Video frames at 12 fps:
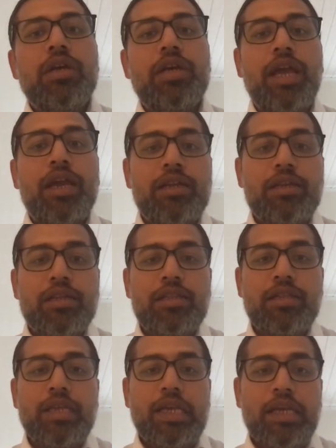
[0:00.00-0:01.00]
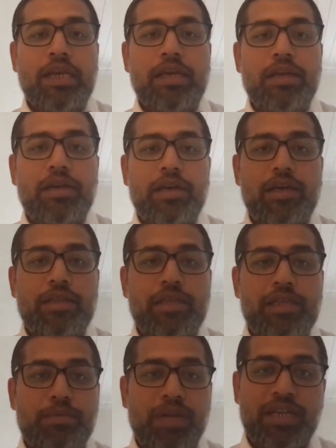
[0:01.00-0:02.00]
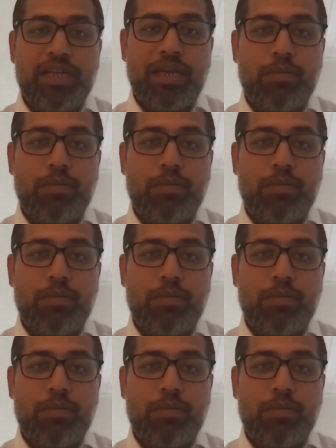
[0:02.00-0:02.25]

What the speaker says: and these built-in